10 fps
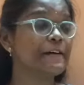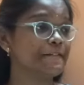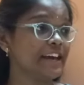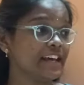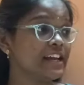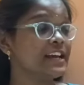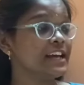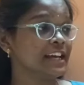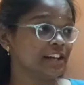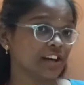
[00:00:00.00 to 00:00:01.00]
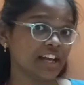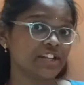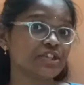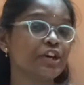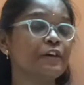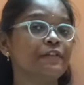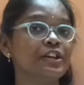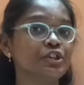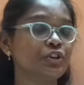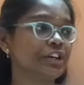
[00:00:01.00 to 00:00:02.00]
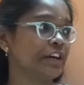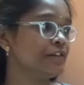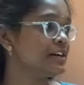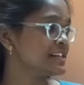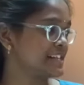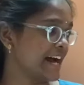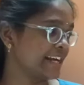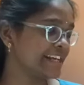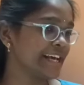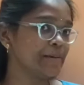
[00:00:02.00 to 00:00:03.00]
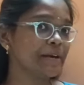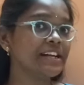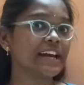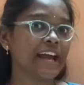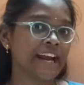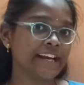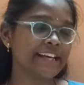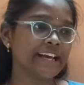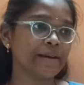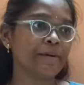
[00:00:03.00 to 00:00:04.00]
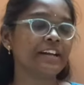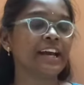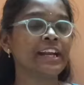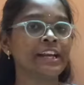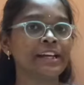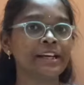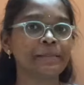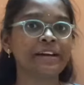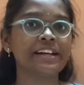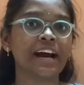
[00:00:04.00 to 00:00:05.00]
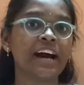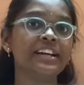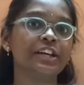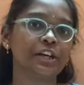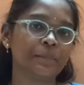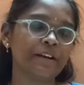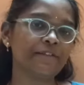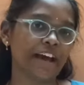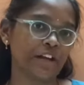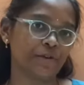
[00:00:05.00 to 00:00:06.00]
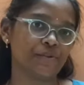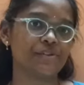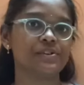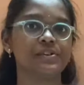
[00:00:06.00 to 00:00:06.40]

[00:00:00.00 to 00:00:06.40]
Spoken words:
where in range we should give starting element, ending element and increment or decrement values.